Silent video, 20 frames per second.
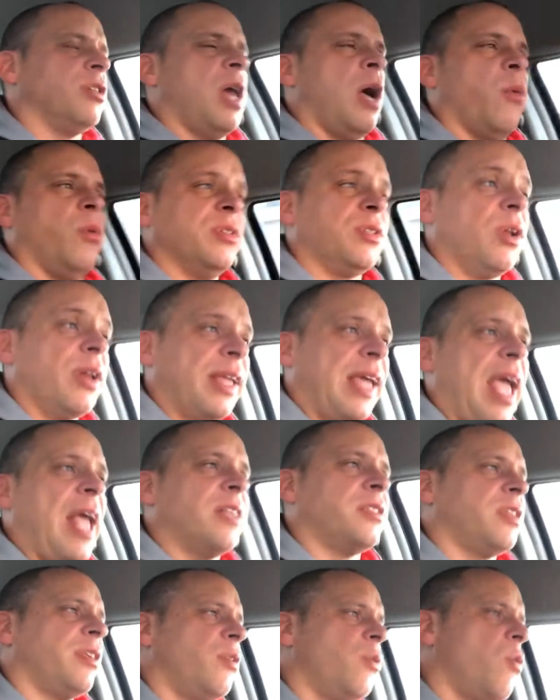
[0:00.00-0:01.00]
I was going to
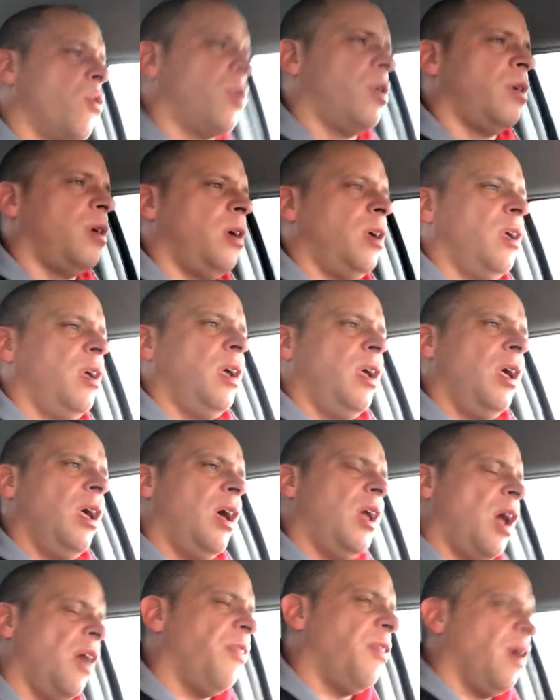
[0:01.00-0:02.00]
cancel the order,
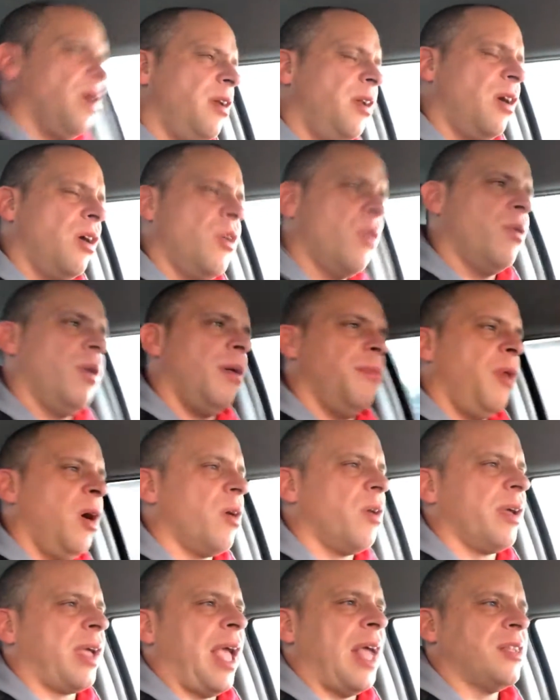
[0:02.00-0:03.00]
and I thought, no, I'm not
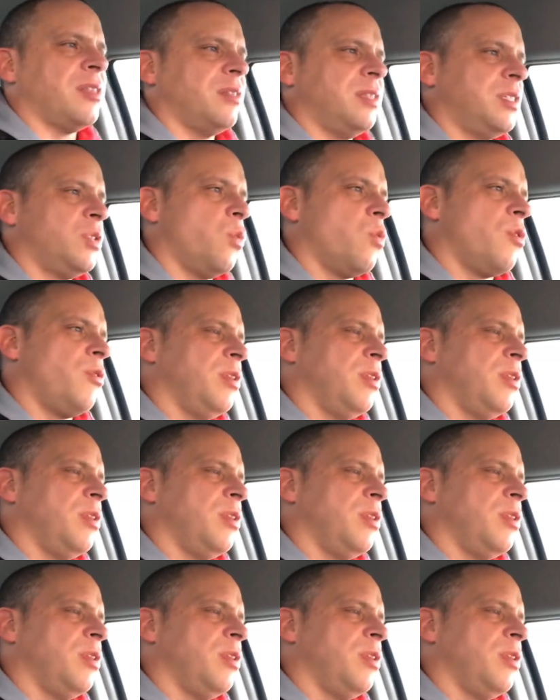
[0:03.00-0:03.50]
going to cancel this order.